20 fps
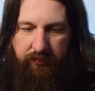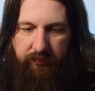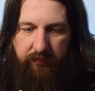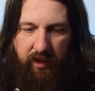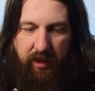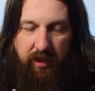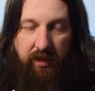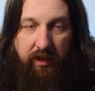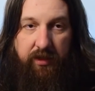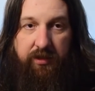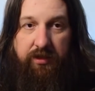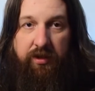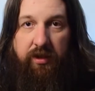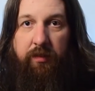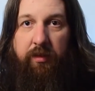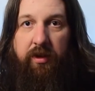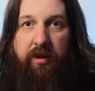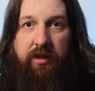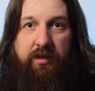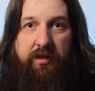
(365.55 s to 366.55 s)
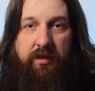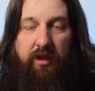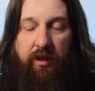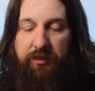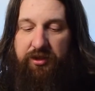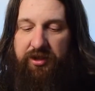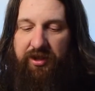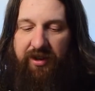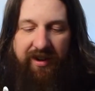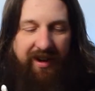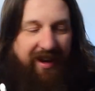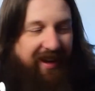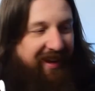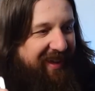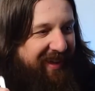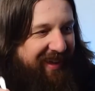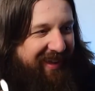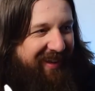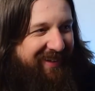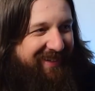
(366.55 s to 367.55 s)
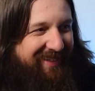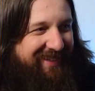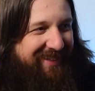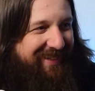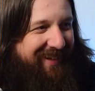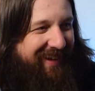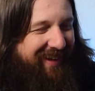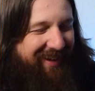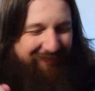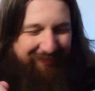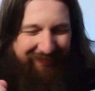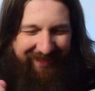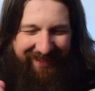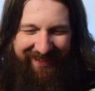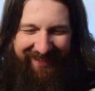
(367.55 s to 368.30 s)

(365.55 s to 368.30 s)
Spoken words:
Kind of like Starbucks. I'm sorry, I can't stop.